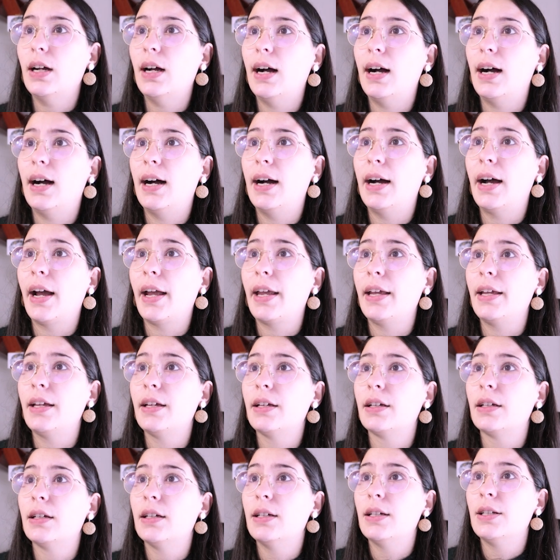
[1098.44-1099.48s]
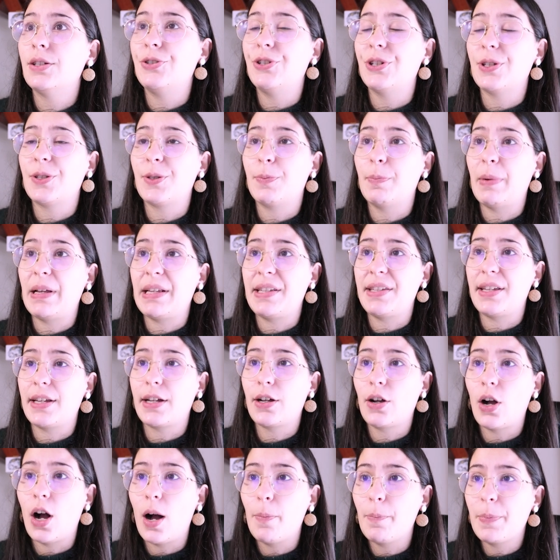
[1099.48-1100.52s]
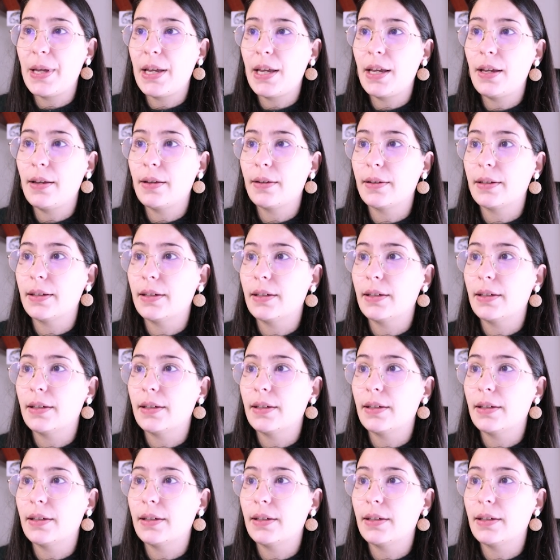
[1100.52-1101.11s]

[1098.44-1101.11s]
I just basic copy